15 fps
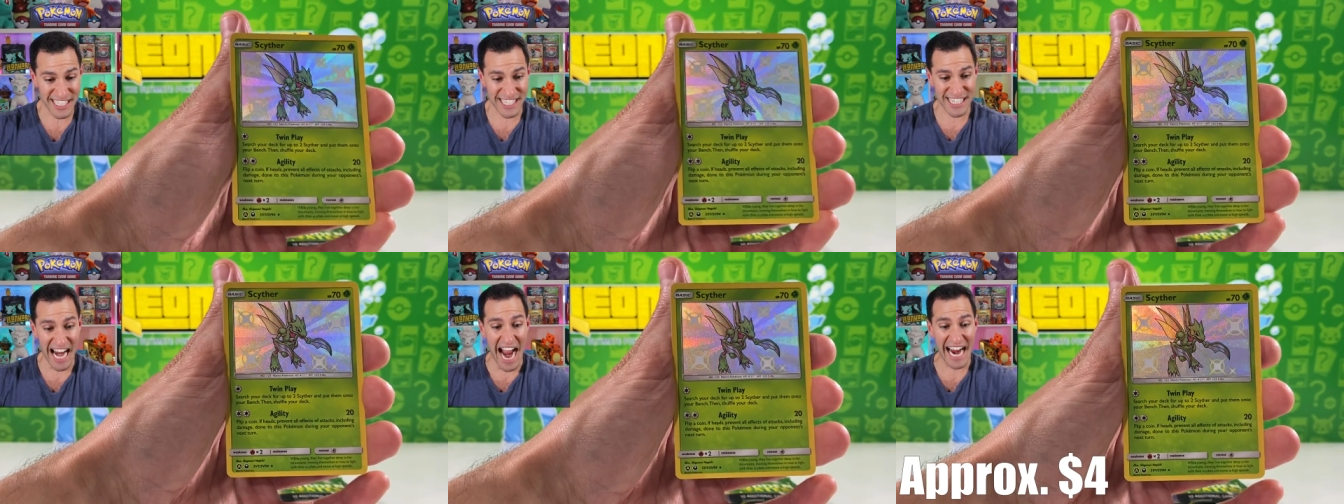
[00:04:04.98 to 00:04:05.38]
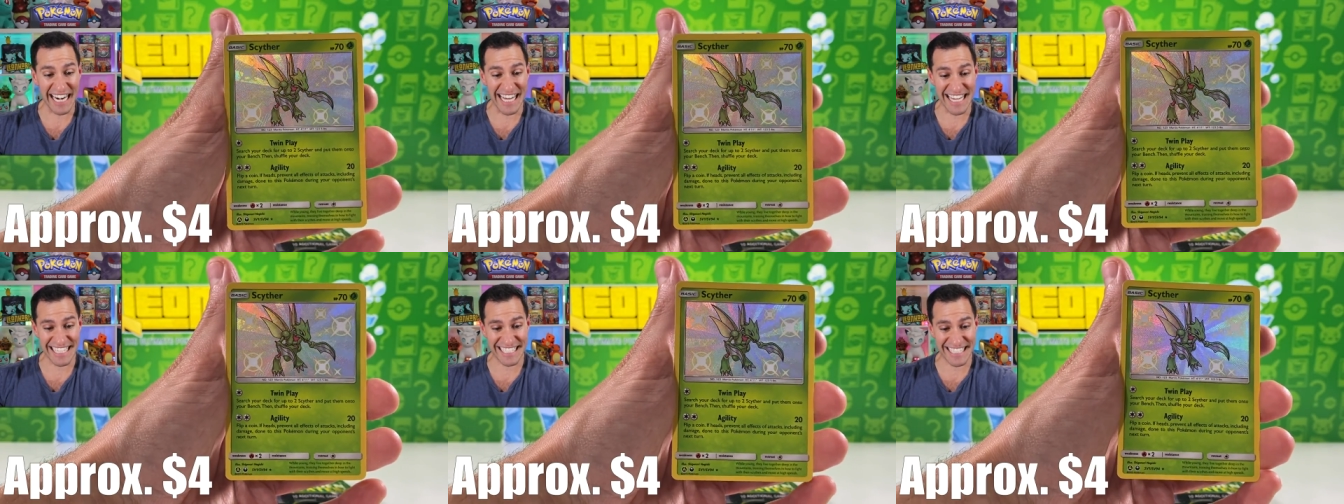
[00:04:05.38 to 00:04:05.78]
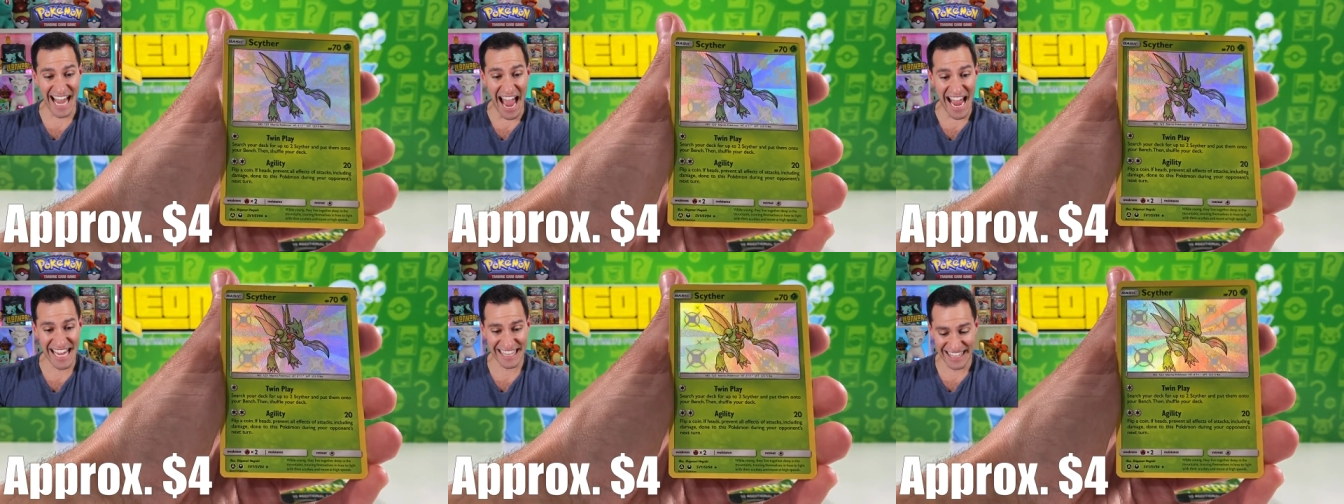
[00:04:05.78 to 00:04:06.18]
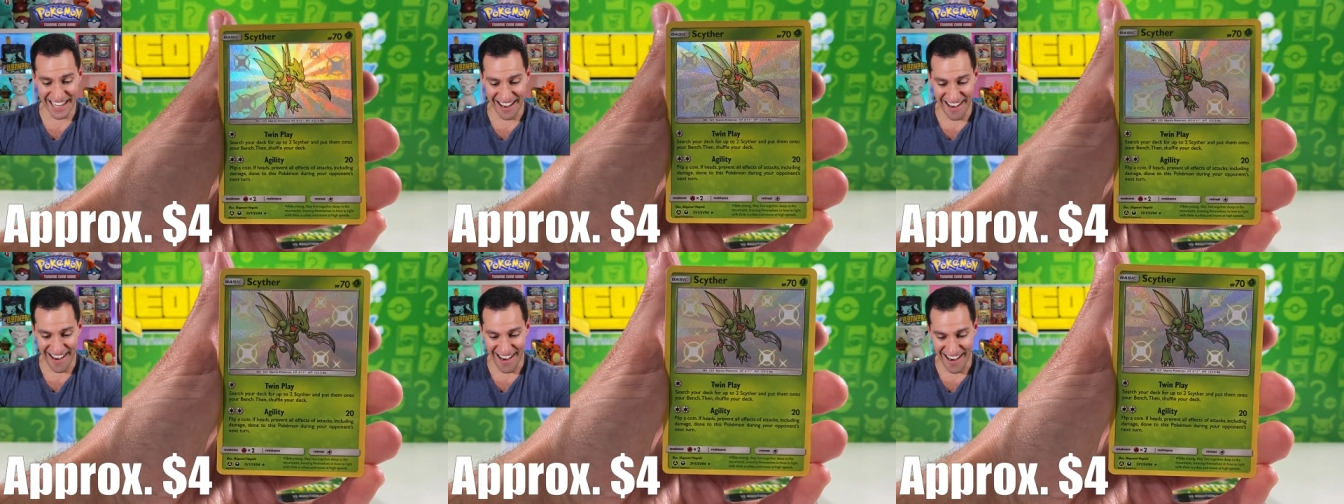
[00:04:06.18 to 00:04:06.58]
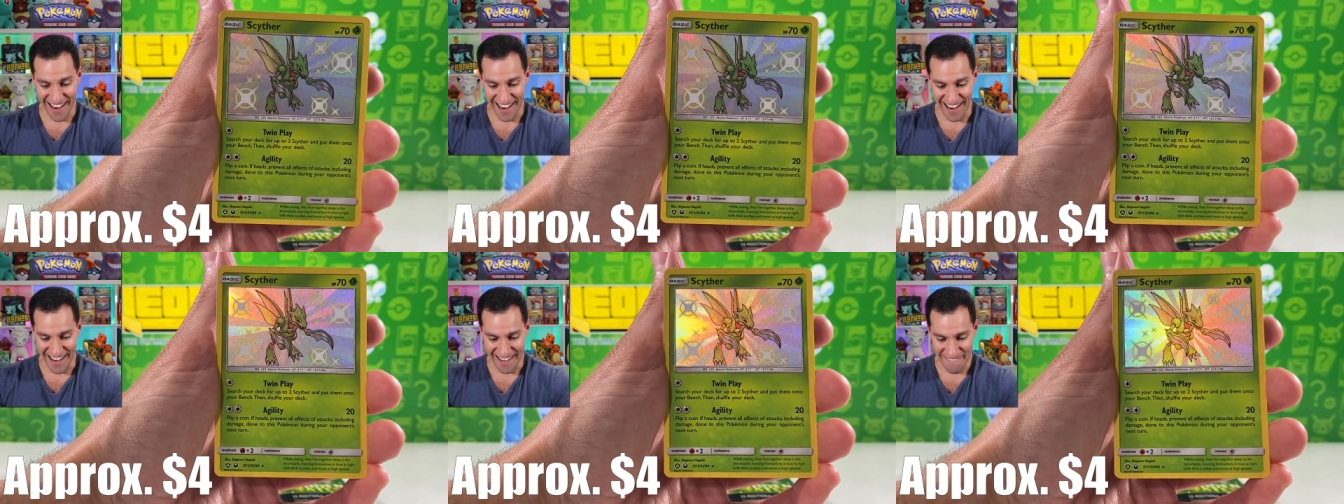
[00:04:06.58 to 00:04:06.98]
Shiny
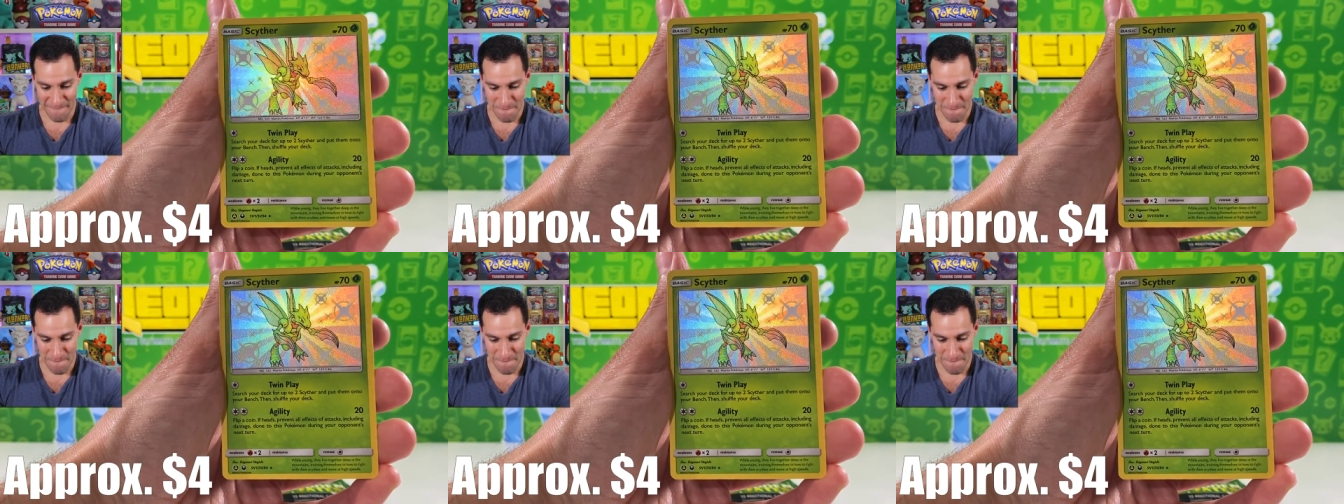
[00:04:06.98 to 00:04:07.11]
Scyther!